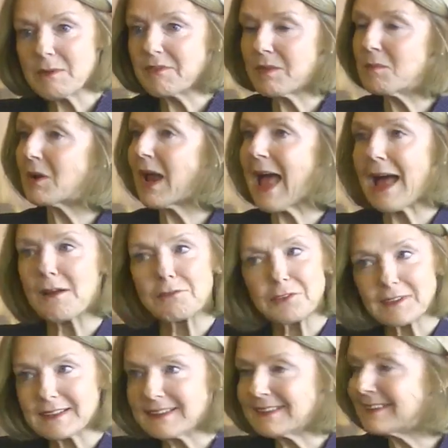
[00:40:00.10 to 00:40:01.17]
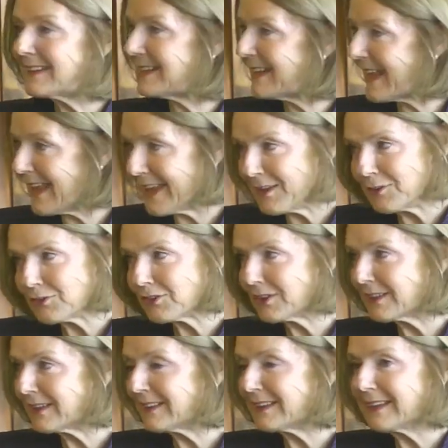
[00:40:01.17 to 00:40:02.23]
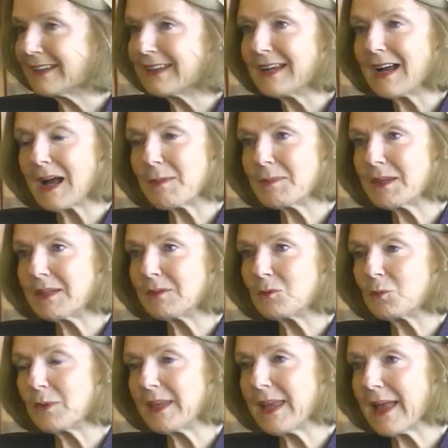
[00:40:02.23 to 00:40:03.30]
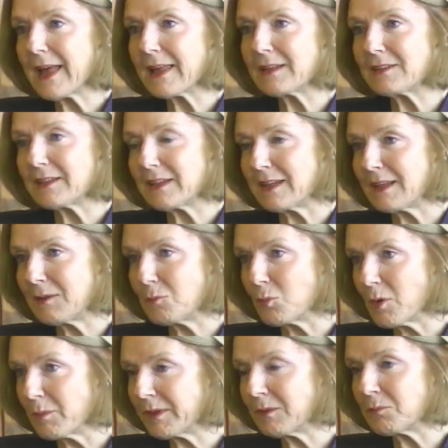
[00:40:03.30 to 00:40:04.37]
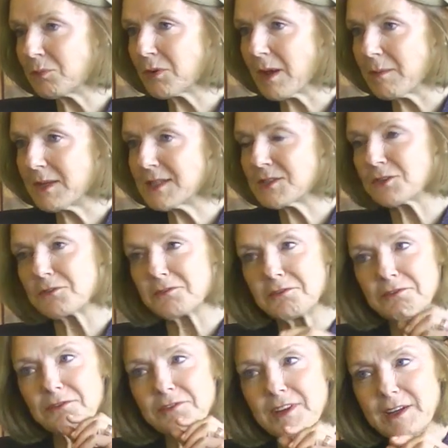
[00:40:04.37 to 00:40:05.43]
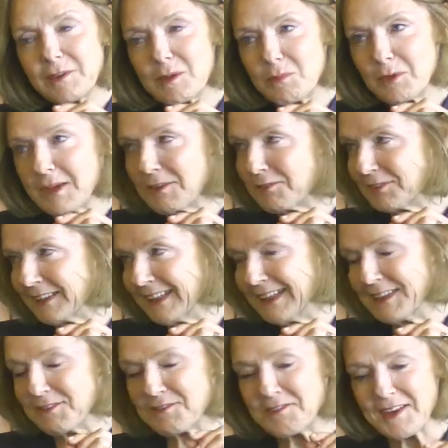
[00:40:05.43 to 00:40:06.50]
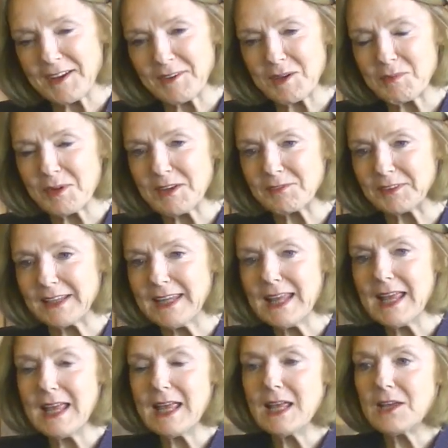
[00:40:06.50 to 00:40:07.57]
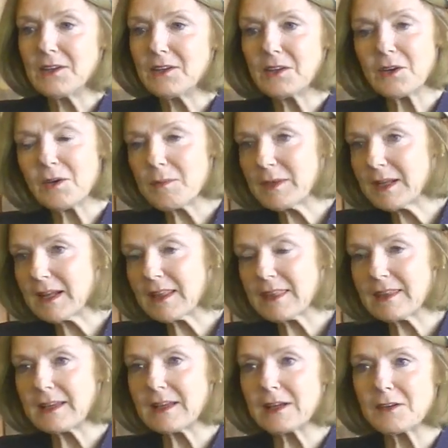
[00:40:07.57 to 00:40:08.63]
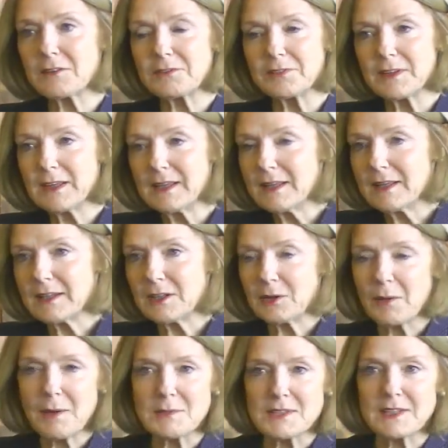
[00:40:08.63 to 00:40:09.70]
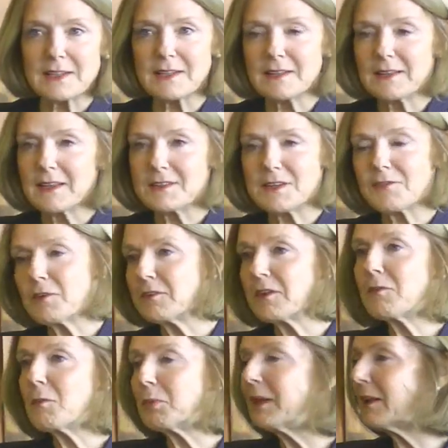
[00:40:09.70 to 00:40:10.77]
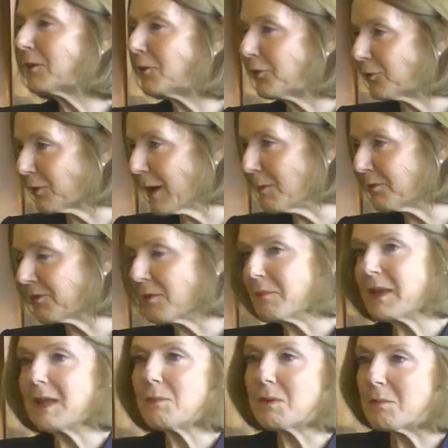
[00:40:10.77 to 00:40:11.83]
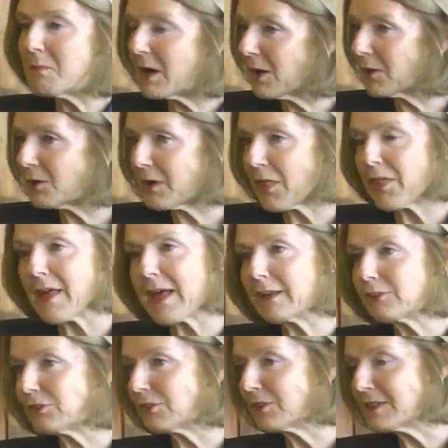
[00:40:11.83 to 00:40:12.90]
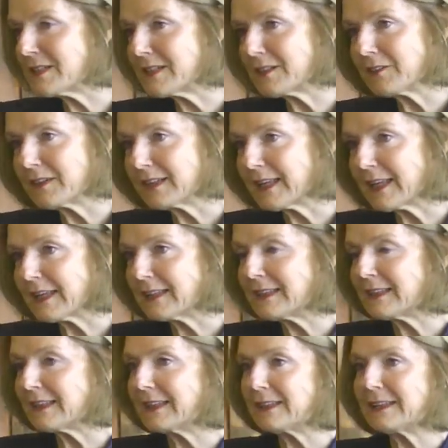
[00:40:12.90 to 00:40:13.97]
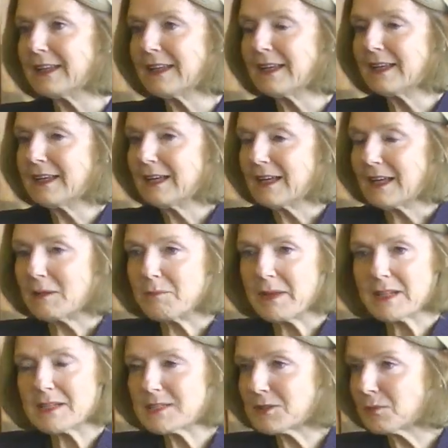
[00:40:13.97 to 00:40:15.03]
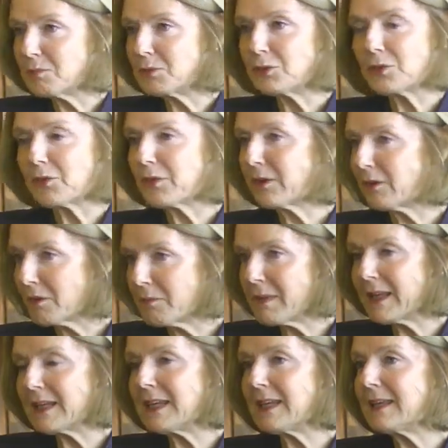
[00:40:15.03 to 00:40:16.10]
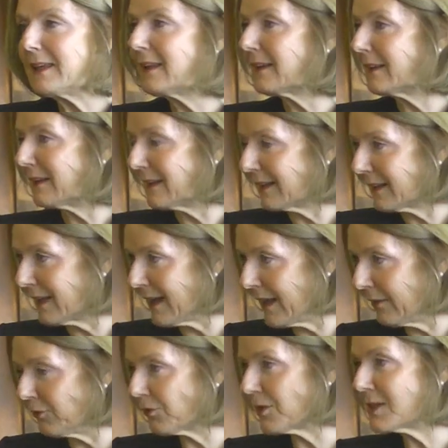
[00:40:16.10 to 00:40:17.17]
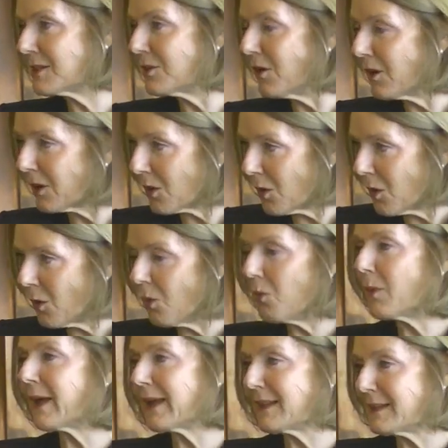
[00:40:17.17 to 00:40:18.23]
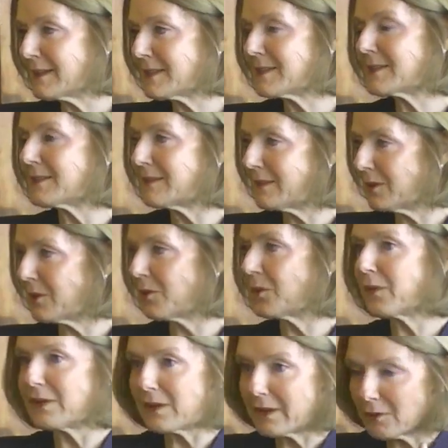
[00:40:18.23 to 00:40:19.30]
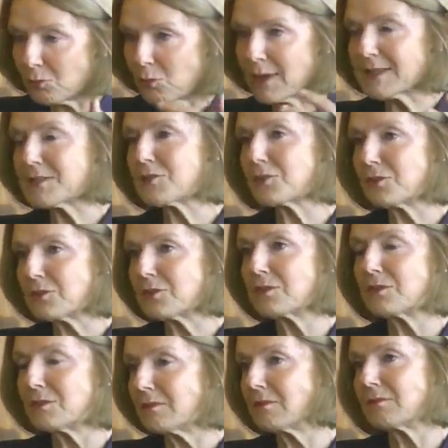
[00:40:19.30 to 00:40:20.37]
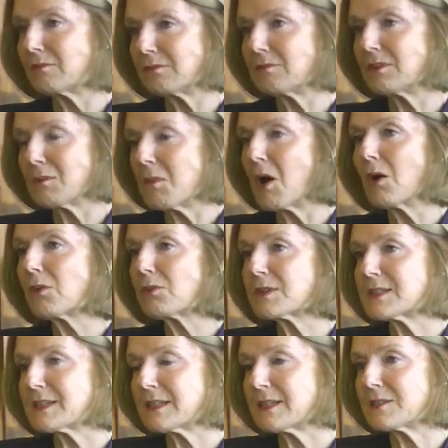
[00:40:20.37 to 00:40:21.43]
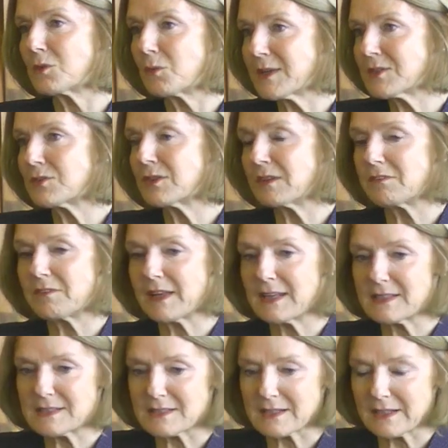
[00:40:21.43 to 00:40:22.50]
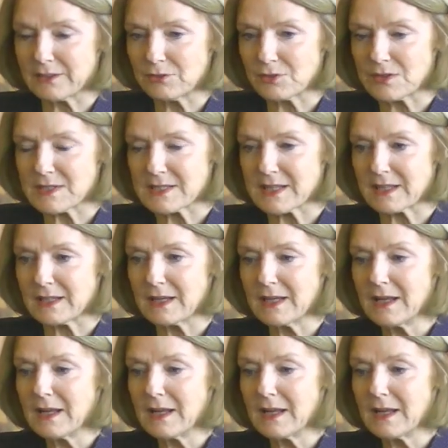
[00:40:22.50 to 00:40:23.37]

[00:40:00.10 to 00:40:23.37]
of them are African and Asian. Yeah. I mean, we wow. had a woman prime minister very, very briefly. Shortly, very yeah. briefly. You know, I mean, I yeah. think of you know, I was in a, a, different different political stripe from me, but Margaret Thatcher, Indira mm -hmm. Gandhi, mm -hmm. uh, Benazir Bhutto, there are many countries, not always, you know, the kind of Western democracies or Western advanced countries that